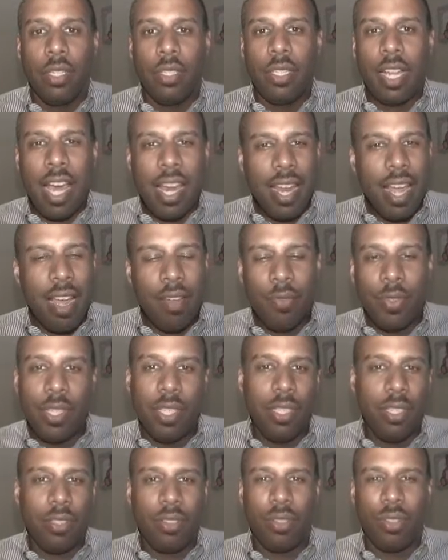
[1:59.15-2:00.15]
Not having
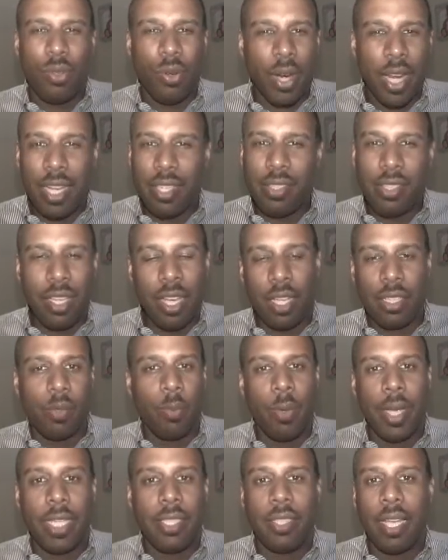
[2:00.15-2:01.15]
these crazy
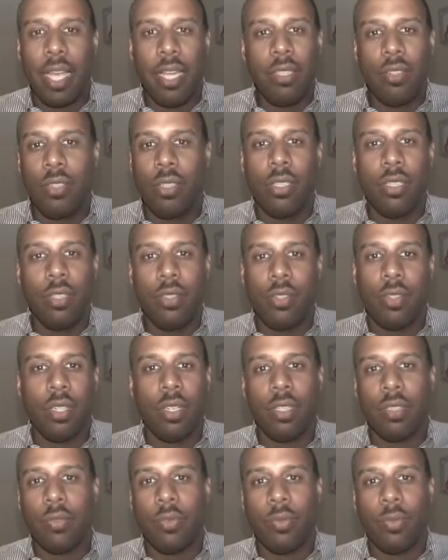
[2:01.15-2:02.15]
expectations
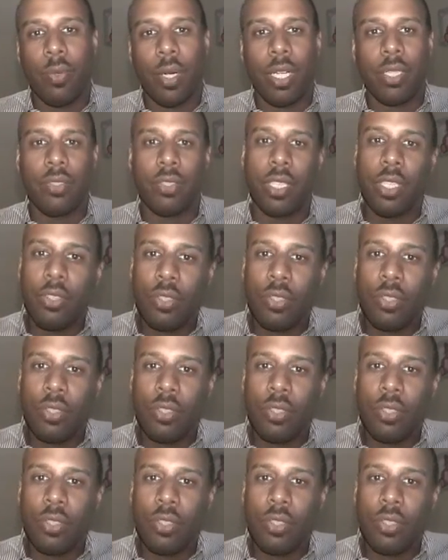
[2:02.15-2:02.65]
of, well, she